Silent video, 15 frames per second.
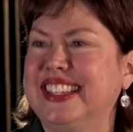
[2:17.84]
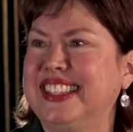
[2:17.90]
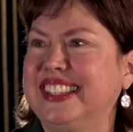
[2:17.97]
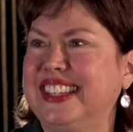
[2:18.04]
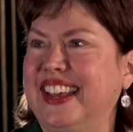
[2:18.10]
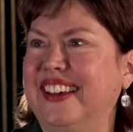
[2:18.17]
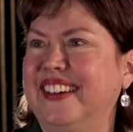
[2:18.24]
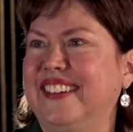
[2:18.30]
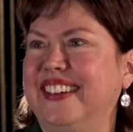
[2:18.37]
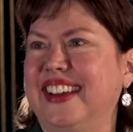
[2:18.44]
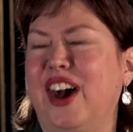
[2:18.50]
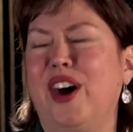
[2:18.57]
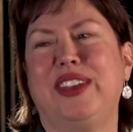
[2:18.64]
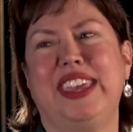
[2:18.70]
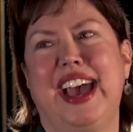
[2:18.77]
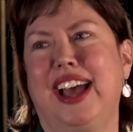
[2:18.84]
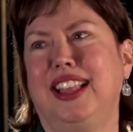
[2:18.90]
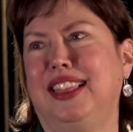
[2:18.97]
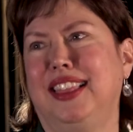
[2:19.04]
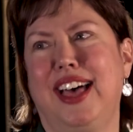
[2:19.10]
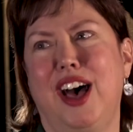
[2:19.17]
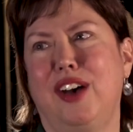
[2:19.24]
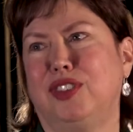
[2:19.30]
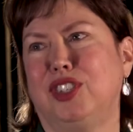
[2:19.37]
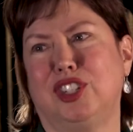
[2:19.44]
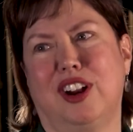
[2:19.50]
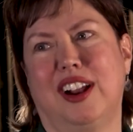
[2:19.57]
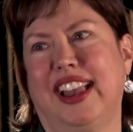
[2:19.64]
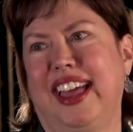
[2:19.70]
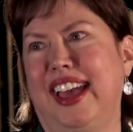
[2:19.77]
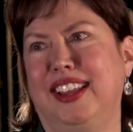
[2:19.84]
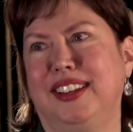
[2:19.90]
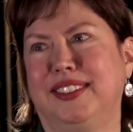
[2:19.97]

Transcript: So, I love Starlight.